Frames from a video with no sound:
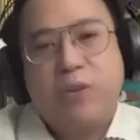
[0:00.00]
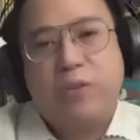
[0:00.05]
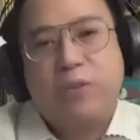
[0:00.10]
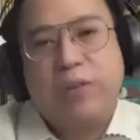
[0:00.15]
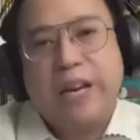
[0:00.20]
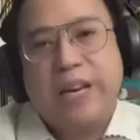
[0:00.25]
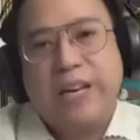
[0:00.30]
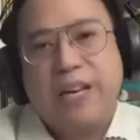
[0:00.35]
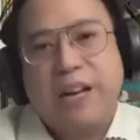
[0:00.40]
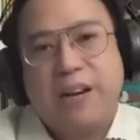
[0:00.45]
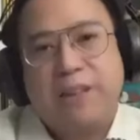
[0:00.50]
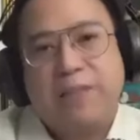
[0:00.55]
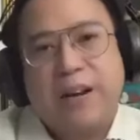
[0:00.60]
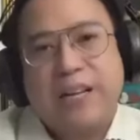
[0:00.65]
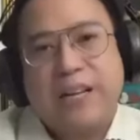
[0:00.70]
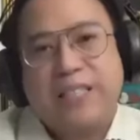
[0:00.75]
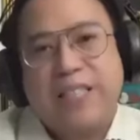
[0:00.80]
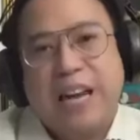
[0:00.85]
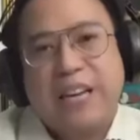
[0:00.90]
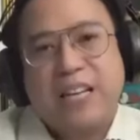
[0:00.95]
read the
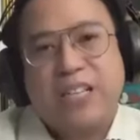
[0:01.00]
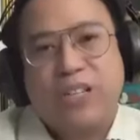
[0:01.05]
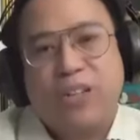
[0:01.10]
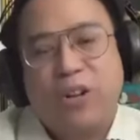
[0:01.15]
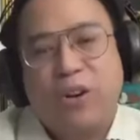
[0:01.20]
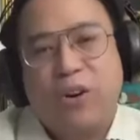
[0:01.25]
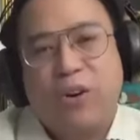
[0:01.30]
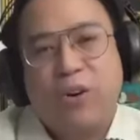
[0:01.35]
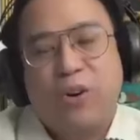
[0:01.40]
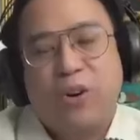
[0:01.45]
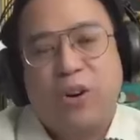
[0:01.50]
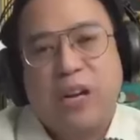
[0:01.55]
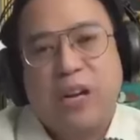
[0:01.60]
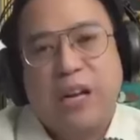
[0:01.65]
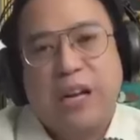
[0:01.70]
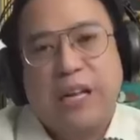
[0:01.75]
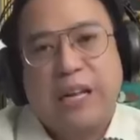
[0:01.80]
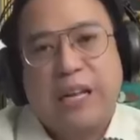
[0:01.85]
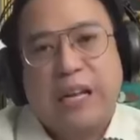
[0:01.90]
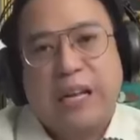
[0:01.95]
franchise law,
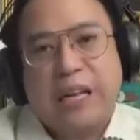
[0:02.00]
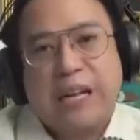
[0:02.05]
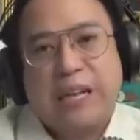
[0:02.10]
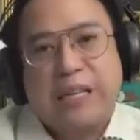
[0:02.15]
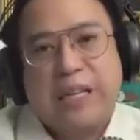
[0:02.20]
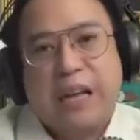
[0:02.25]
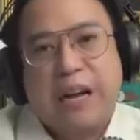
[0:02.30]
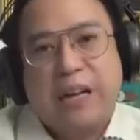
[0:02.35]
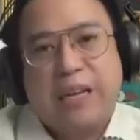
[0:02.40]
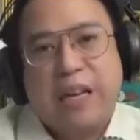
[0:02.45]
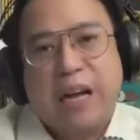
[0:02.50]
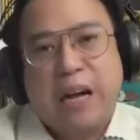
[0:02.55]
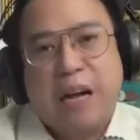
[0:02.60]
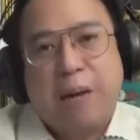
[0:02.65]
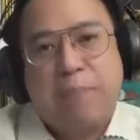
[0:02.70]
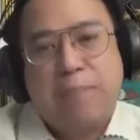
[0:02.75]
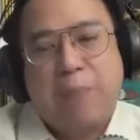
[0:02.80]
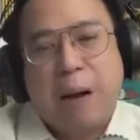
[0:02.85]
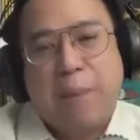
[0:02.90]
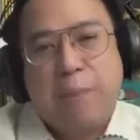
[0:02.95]

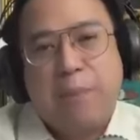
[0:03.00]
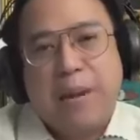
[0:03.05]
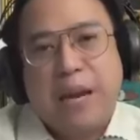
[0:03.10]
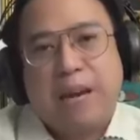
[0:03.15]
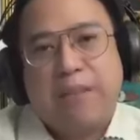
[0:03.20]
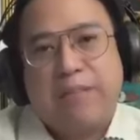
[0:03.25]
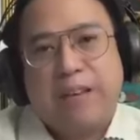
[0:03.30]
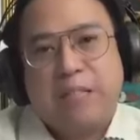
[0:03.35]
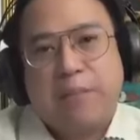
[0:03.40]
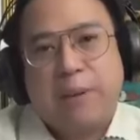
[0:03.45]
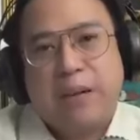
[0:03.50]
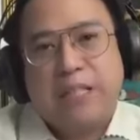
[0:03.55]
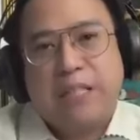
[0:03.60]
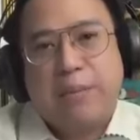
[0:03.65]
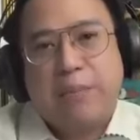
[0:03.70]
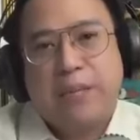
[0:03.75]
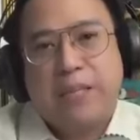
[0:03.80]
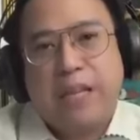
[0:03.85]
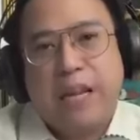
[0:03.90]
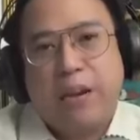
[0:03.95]
the public
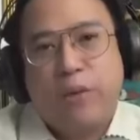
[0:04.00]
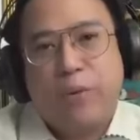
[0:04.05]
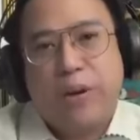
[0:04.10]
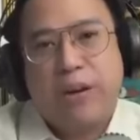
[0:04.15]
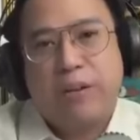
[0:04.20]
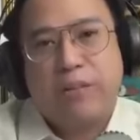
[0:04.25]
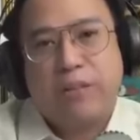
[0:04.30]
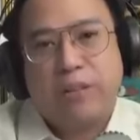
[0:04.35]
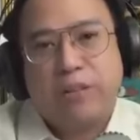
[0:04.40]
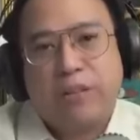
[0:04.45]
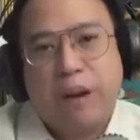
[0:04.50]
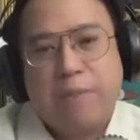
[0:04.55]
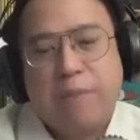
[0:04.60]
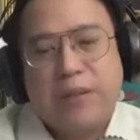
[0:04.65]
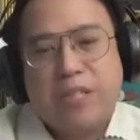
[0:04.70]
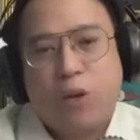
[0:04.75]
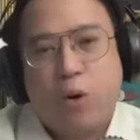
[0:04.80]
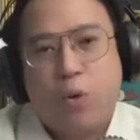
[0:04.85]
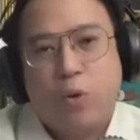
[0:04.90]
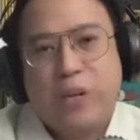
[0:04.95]
responsibility
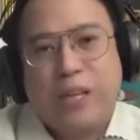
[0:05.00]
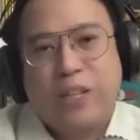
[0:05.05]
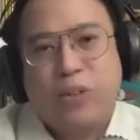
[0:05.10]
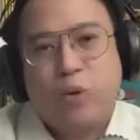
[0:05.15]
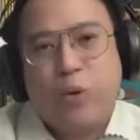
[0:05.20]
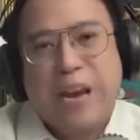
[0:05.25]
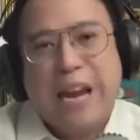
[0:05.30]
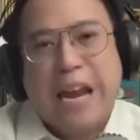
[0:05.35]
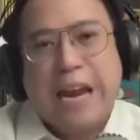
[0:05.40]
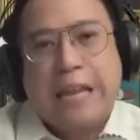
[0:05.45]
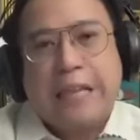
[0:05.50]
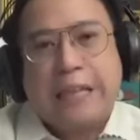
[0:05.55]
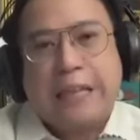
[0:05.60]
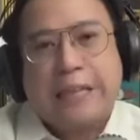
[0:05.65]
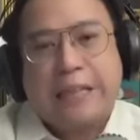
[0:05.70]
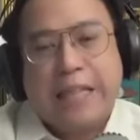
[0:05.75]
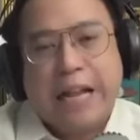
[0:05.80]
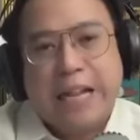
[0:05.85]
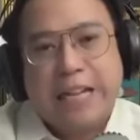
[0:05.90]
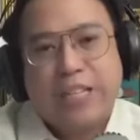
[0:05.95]
refers only to
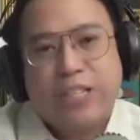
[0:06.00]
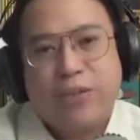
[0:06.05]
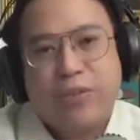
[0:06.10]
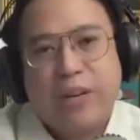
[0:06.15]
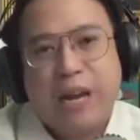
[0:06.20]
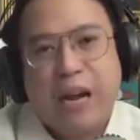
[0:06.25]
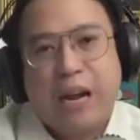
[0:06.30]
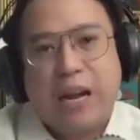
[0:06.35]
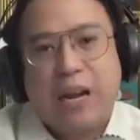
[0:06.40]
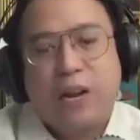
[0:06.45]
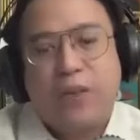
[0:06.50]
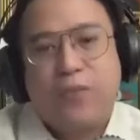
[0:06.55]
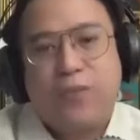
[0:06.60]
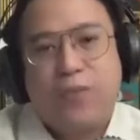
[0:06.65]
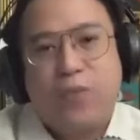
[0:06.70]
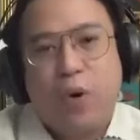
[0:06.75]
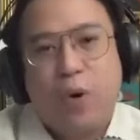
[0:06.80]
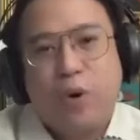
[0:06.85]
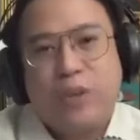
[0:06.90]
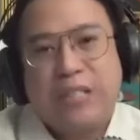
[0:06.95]
intentional
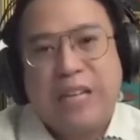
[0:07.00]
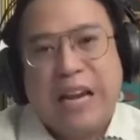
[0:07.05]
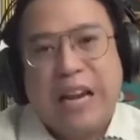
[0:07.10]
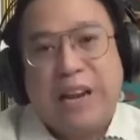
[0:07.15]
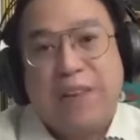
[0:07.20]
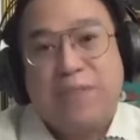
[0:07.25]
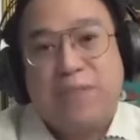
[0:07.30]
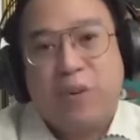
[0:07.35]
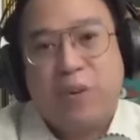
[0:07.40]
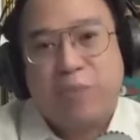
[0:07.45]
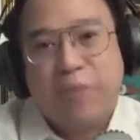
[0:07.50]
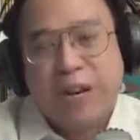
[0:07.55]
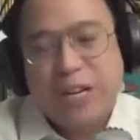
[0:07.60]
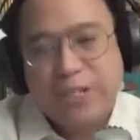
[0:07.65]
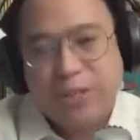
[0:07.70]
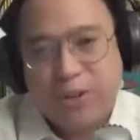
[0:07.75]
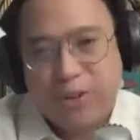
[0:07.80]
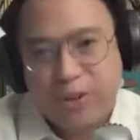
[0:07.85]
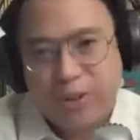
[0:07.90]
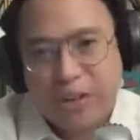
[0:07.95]
false
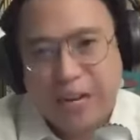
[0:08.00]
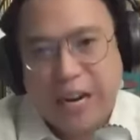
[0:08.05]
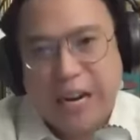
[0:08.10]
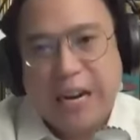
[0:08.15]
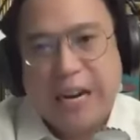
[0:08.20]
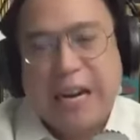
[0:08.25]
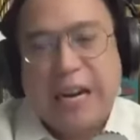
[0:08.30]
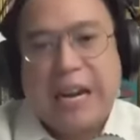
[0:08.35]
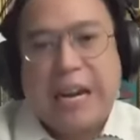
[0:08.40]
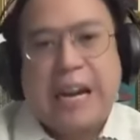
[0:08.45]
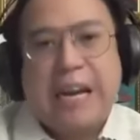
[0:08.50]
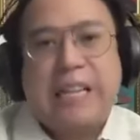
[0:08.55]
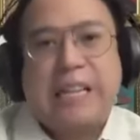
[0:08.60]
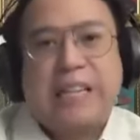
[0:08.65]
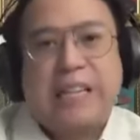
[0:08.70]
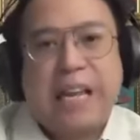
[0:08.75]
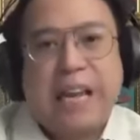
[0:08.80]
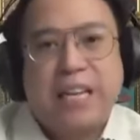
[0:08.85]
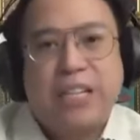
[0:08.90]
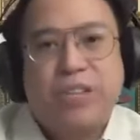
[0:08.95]
information.
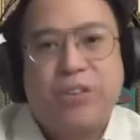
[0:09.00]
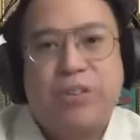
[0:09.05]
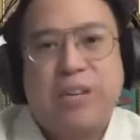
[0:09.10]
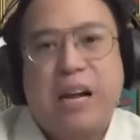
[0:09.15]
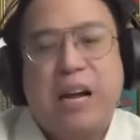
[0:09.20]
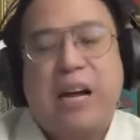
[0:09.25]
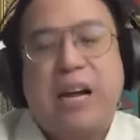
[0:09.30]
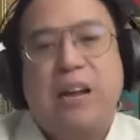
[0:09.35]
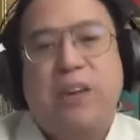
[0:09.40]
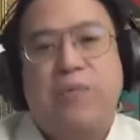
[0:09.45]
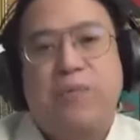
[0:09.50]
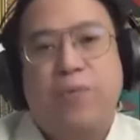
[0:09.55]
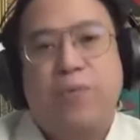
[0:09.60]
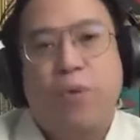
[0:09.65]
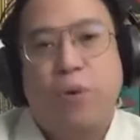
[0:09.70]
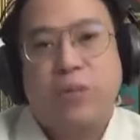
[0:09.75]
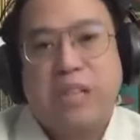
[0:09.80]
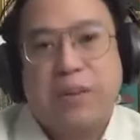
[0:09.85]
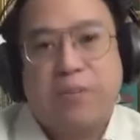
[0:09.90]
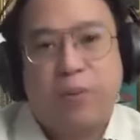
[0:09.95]
Intentional
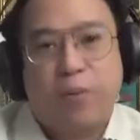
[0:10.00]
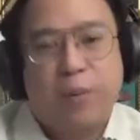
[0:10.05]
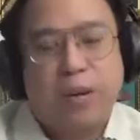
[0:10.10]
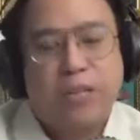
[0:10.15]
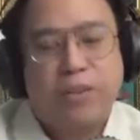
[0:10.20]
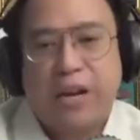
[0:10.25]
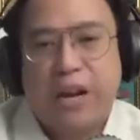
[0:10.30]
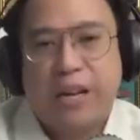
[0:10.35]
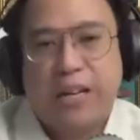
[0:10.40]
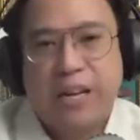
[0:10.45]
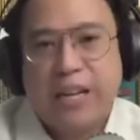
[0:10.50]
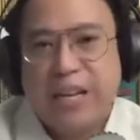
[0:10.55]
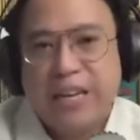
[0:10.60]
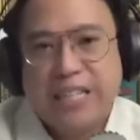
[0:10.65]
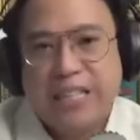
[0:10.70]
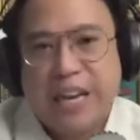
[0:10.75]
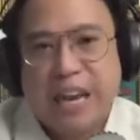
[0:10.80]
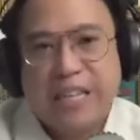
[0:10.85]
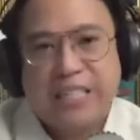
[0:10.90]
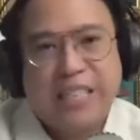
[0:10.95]
false information. And in this
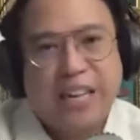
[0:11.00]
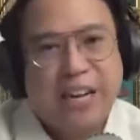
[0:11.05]
case, there